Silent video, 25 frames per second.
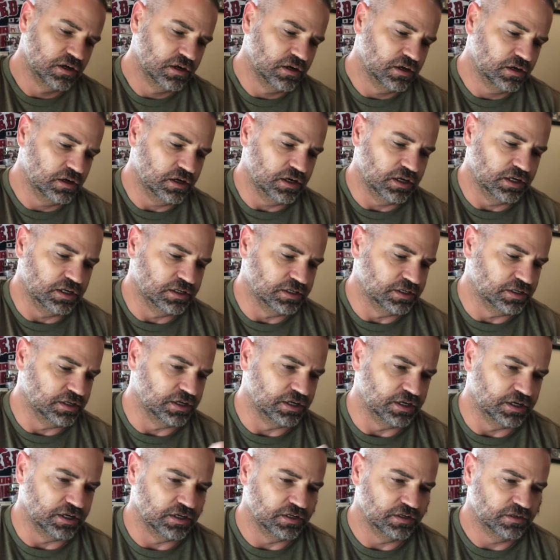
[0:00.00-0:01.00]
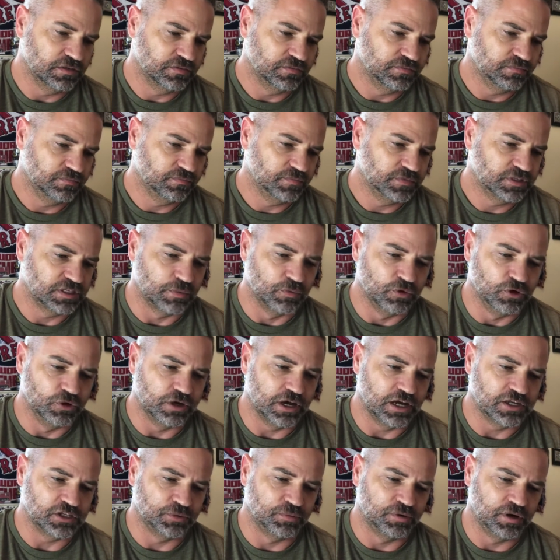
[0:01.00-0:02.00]
And uh, some of you
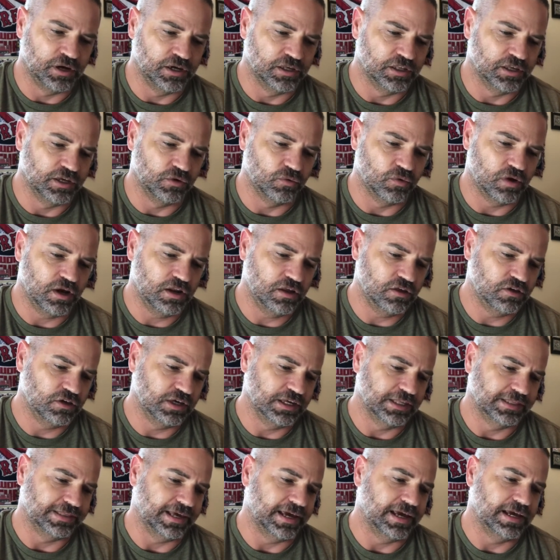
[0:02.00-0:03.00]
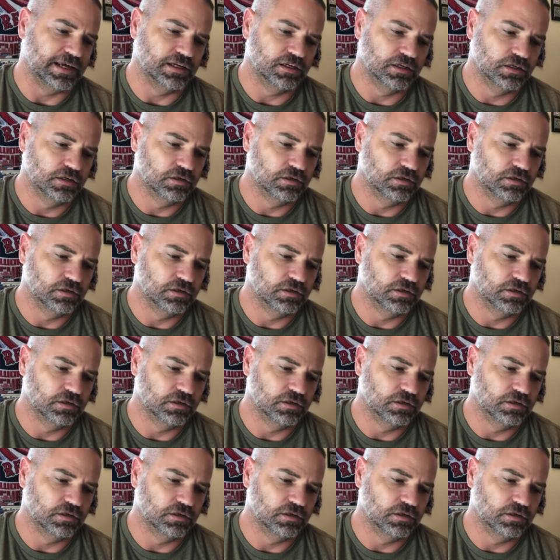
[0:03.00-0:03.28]
guys are probably like, why did you get that?